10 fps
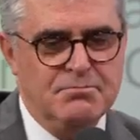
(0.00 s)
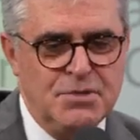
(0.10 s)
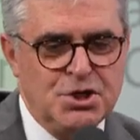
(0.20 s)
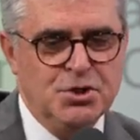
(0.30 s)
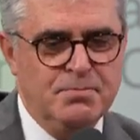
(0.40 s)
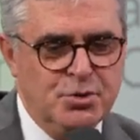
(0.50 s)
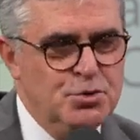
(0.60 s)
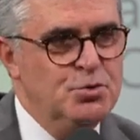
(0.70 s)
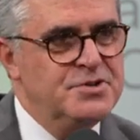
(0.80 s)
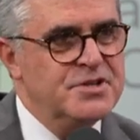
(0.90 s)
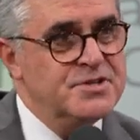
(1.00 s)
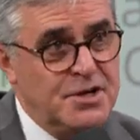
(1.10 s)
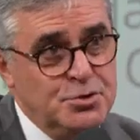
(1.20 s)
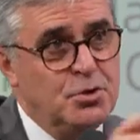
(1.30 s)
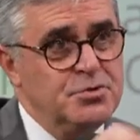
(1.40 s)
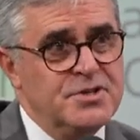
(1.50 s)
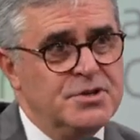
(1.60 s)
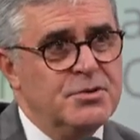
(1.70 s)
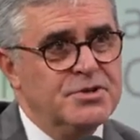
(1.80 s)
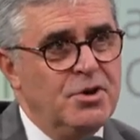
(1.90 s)
Mission producers are those
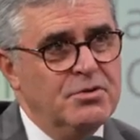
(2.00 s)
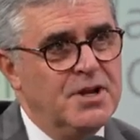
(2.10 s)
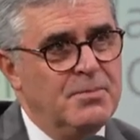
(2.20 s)
that you are talking